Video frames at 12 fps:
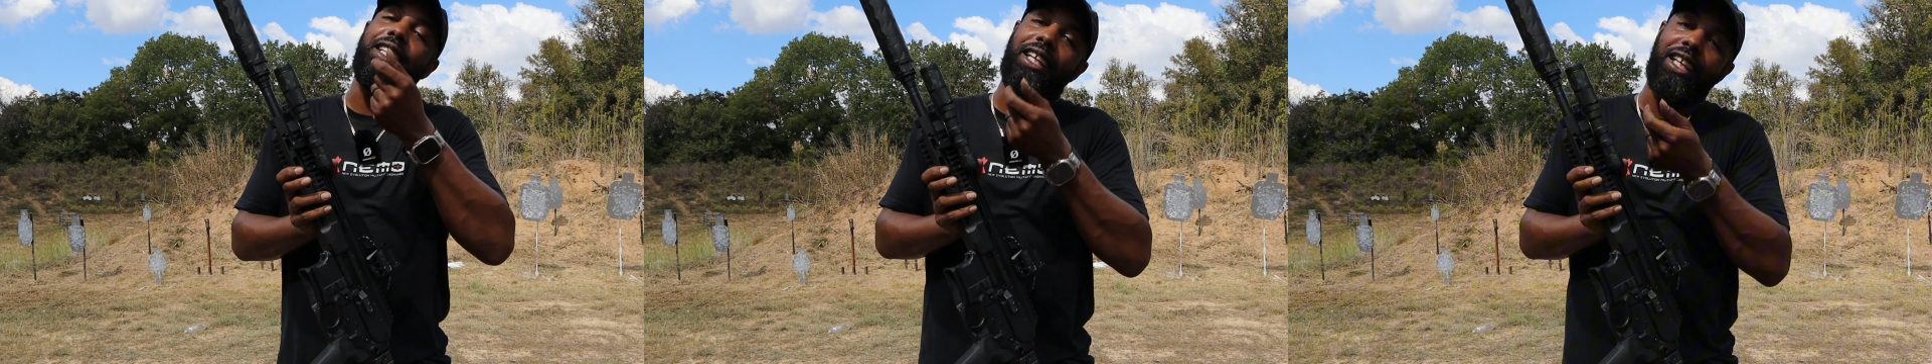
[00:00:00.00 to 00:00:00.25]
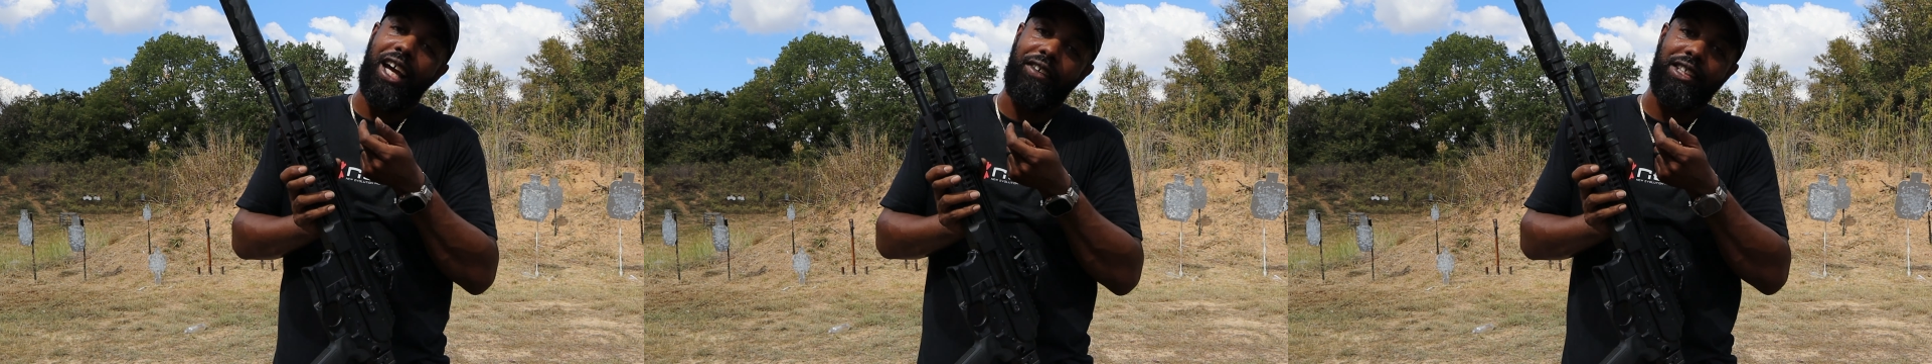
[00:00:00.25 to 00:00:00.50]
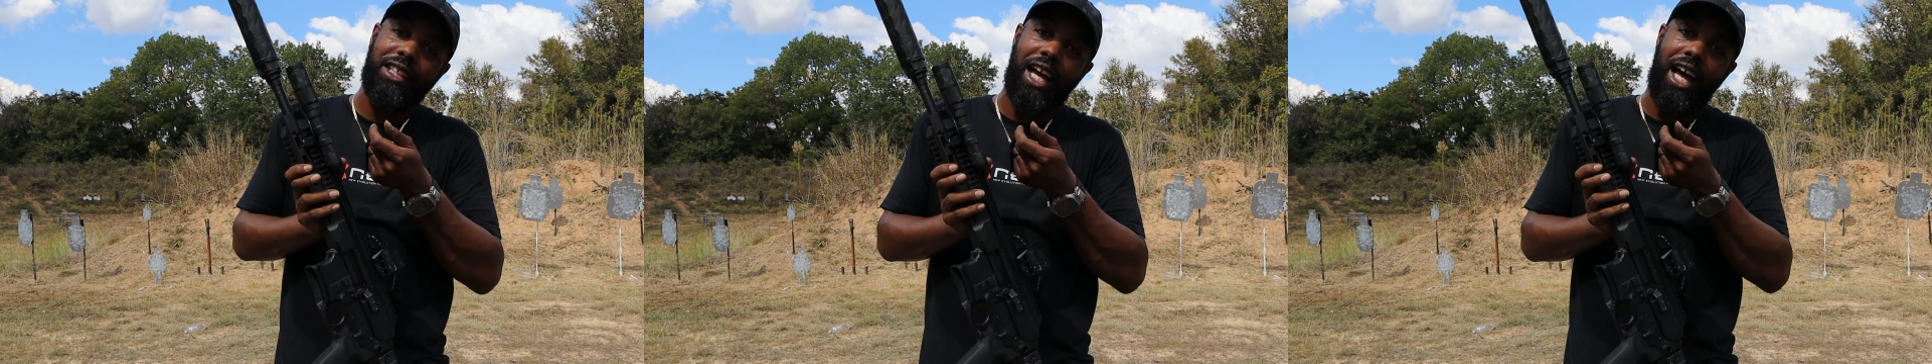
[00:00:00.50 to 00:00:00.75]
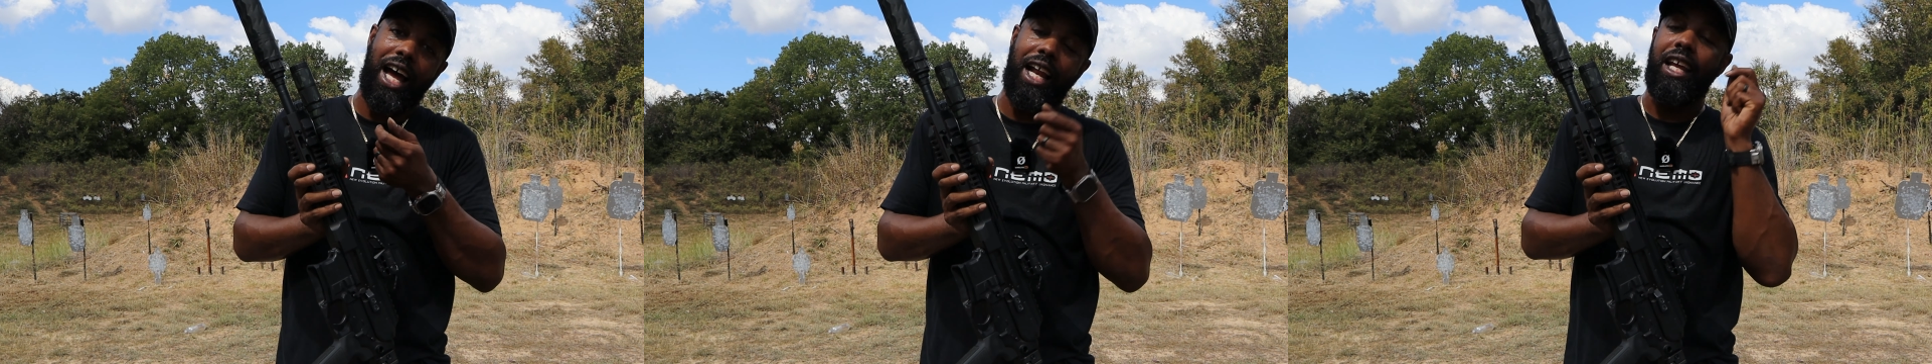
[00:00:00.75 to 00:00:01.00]
the left
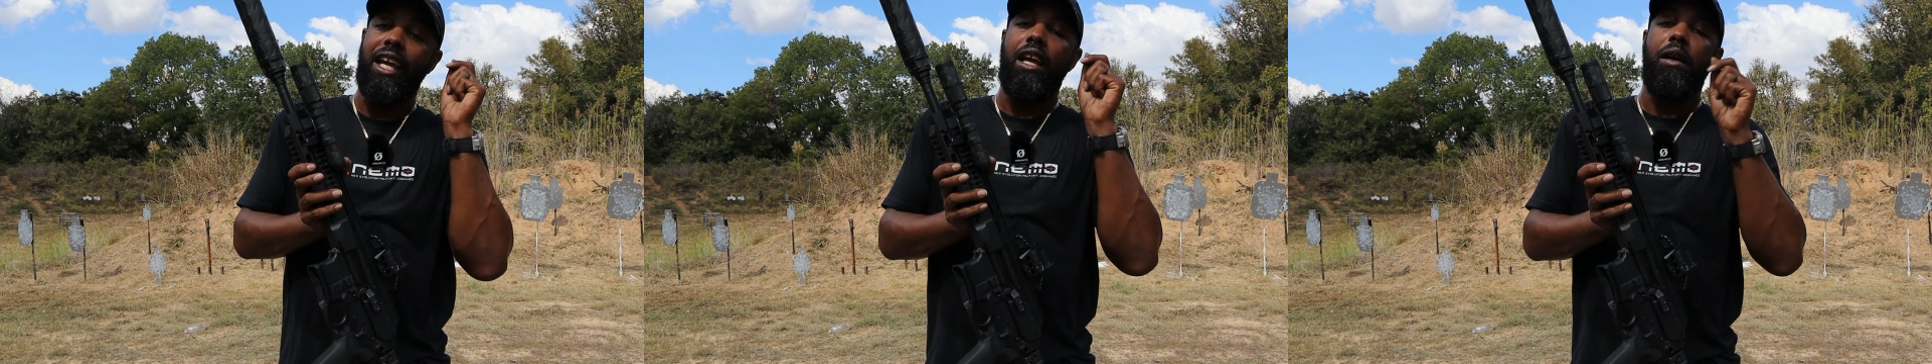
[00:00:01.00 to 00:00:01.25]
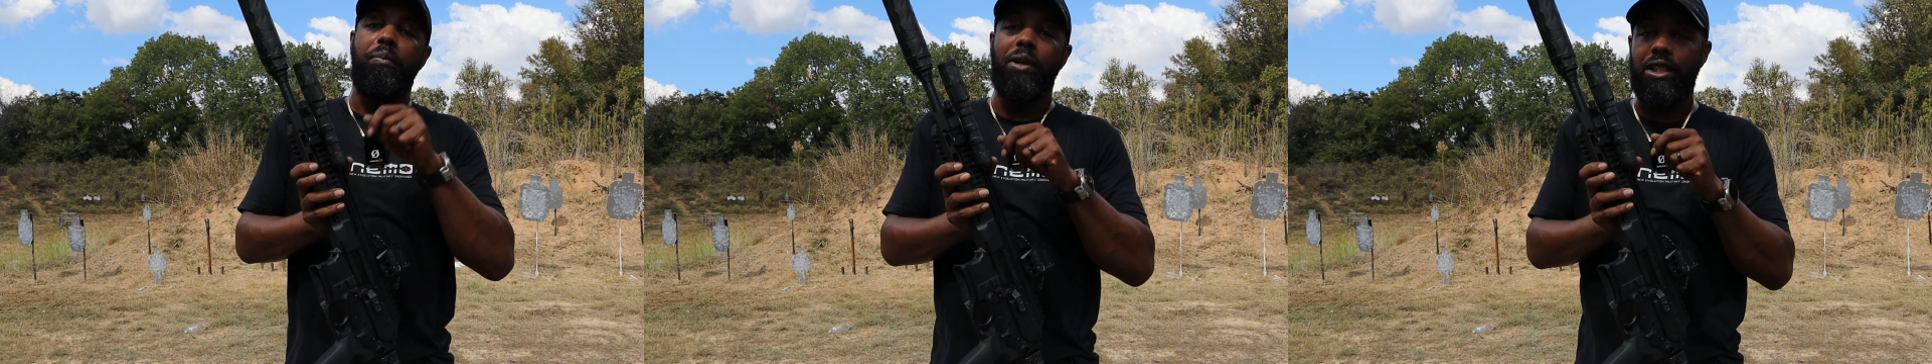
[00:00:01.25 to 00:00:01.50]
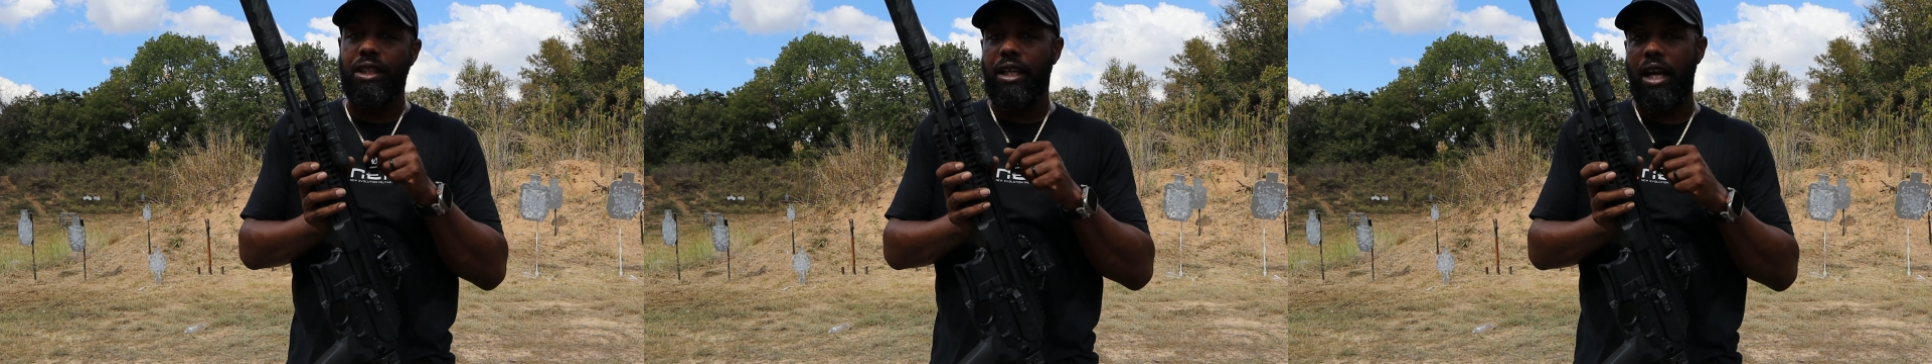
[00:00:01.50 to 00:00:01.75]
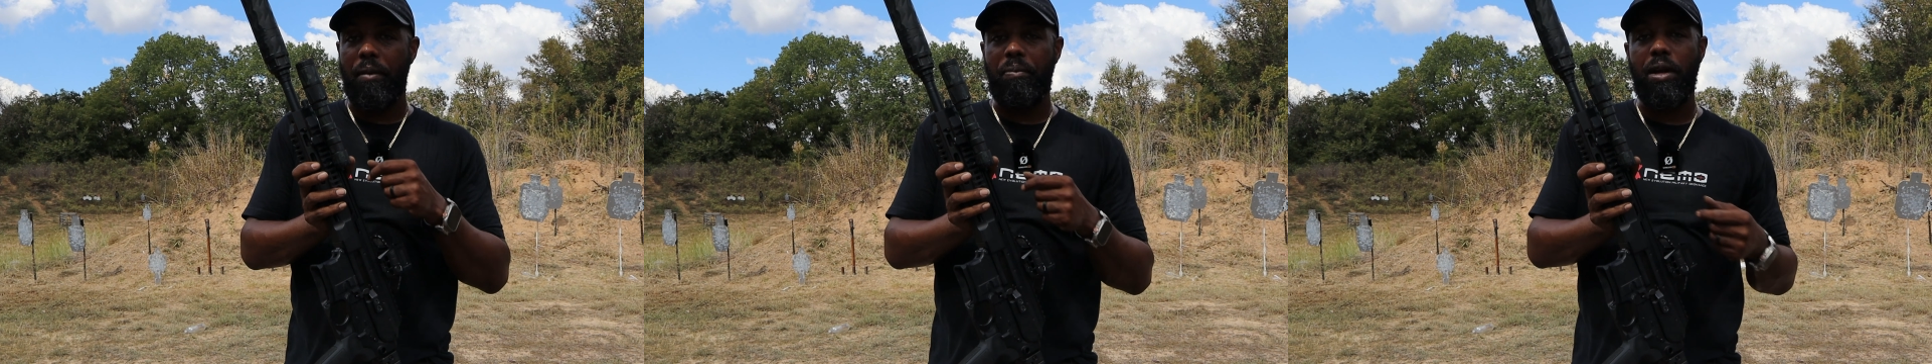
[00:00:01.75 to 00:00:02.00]
side, put your cam